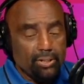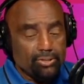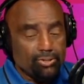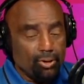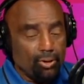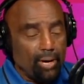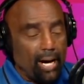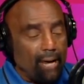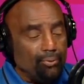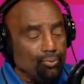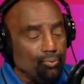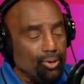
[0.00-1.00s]
So I
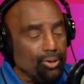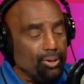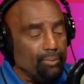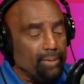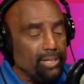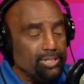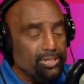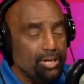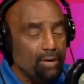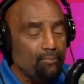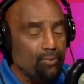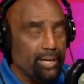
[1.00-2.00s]
would work on
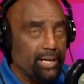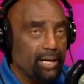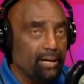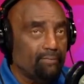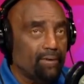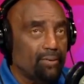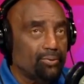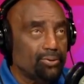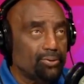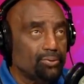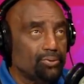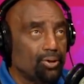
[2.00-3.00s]
myself right now if I were
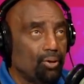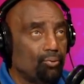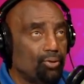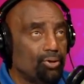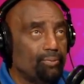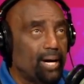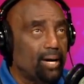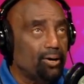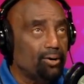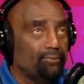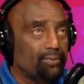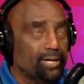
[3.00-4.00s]
you. Don't worry about
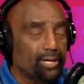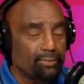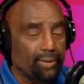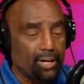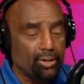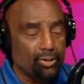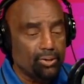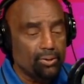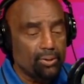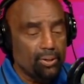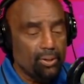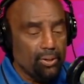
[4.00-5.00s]
her. Forget about her.
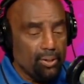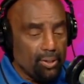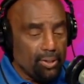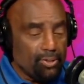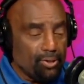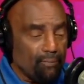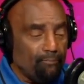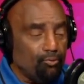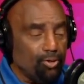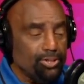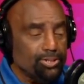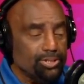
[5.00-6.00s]
Don't
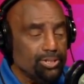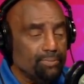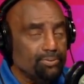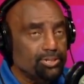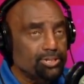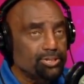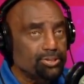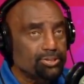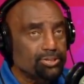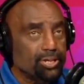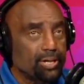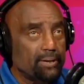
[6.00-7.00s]
force yourself to see your
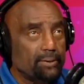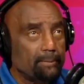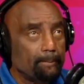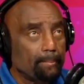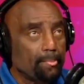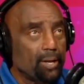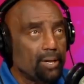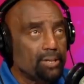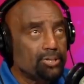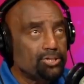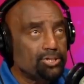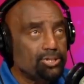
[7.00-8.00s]
son.
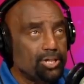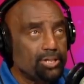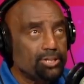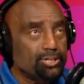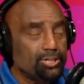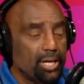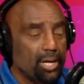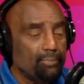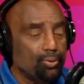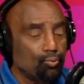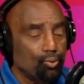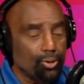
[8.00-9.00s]
Just take your
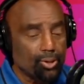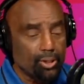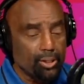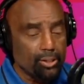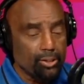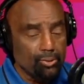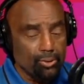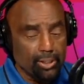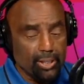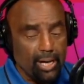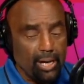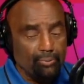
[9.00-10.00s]
time and work on you,
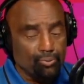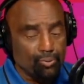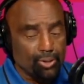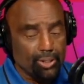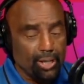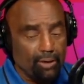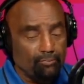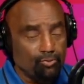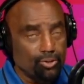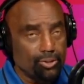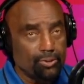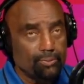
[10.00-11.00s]
and God will work it out
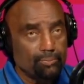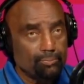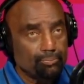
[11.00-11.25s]
for you.